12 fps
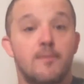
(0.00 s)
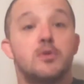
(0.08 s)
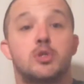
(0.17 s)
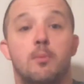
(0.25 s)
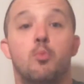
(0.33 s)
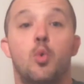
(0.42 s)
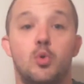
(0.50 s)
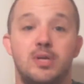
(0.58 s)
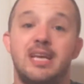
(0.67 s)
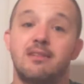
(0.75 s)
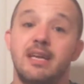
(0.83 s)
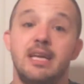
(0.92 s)
some wound
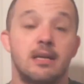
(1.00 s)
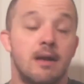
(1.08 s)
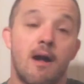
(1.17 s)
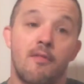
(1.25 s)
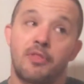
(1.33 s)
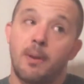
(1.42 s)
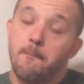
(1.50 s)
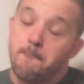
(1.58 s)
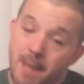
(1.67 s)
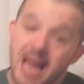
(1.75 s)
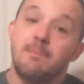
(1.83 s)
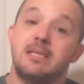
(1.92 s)
healing, there
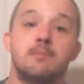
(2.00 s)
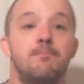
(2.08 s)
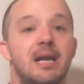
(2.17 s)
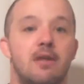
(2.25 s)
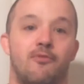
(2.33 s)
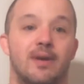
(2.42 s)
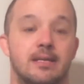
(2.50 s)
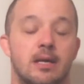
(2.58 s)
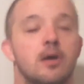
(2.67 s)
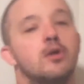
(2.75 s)
may be some benefit.